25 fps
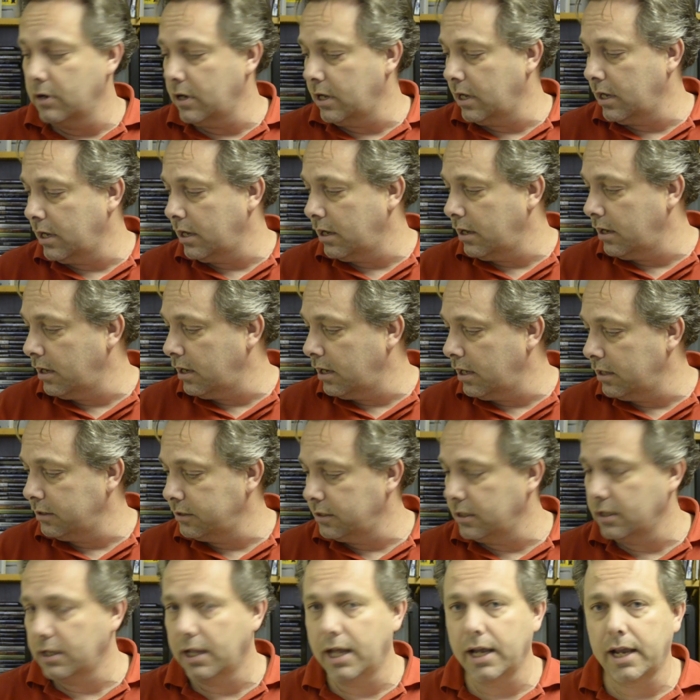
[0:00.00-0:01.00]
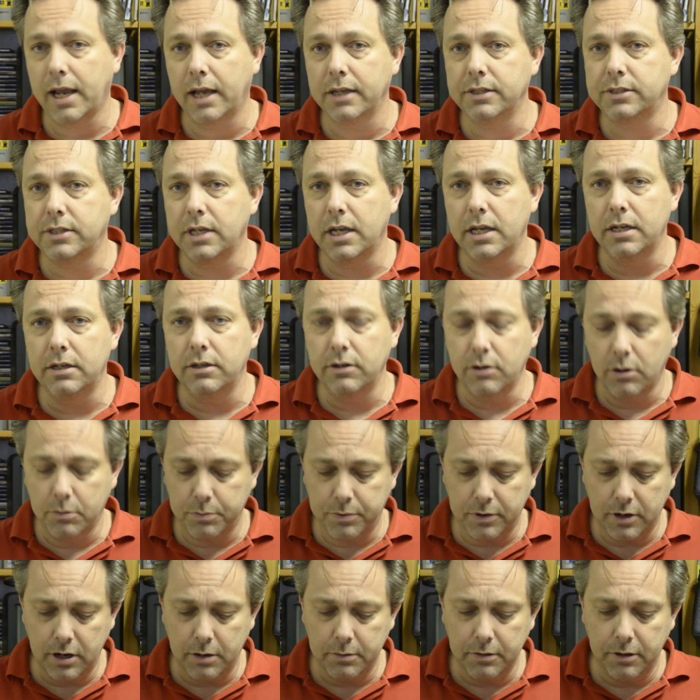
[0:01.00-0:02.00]
Like I said, no
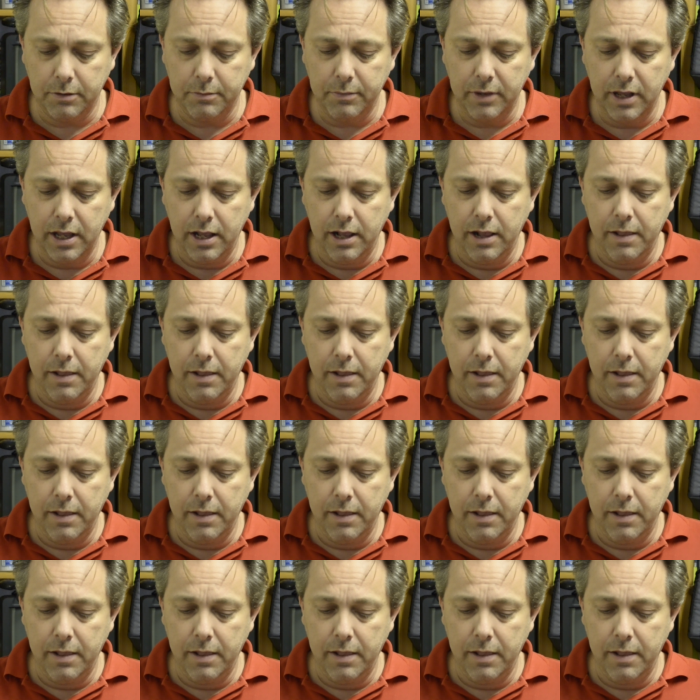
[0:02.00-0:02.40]
problem.